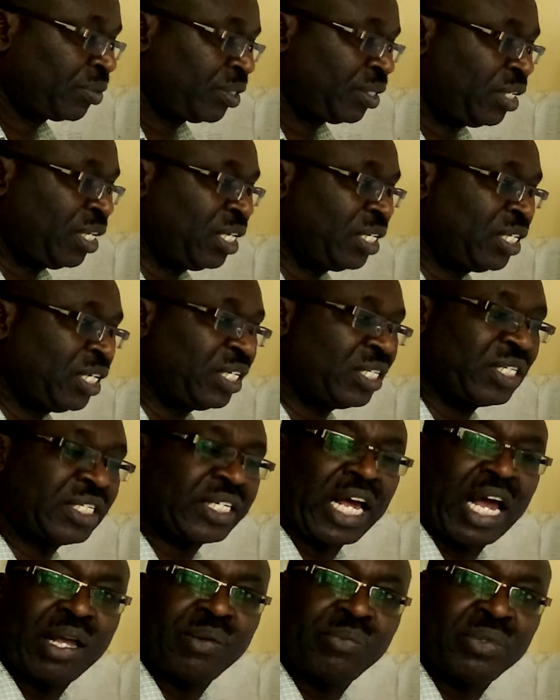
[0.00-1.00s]
This is
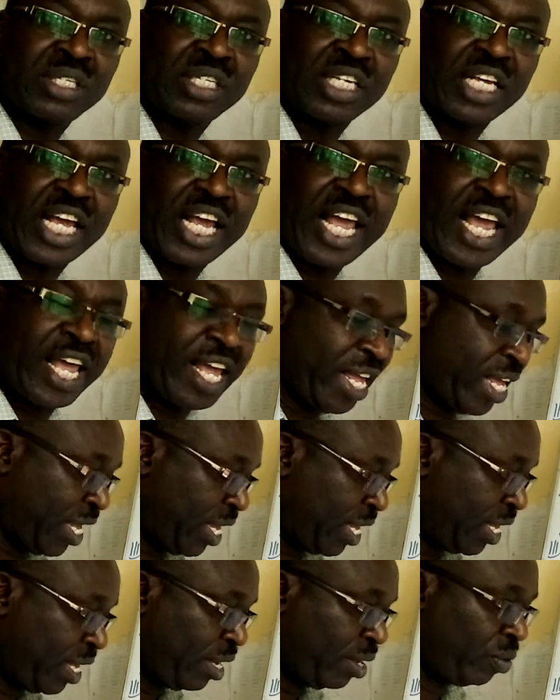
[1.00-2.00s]
times A.
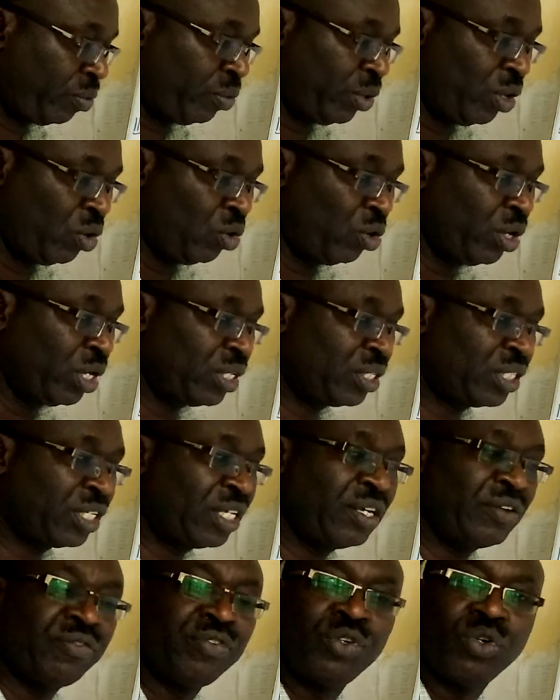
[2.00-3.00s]
Will always
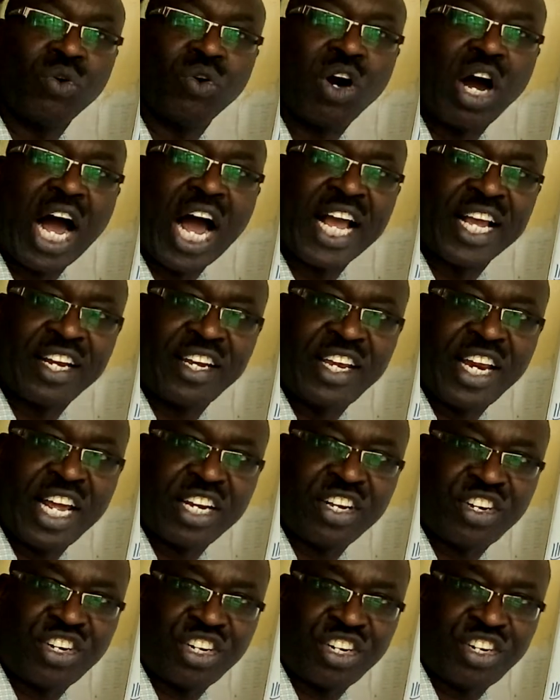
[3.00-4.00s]
give you
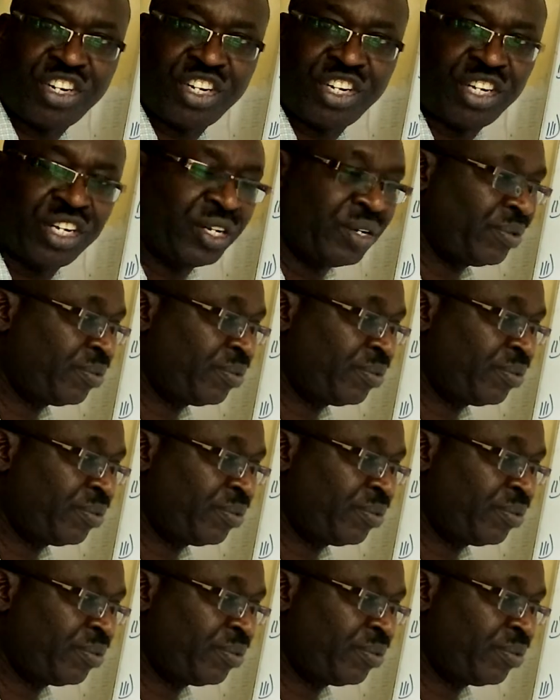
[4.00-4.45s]
identity.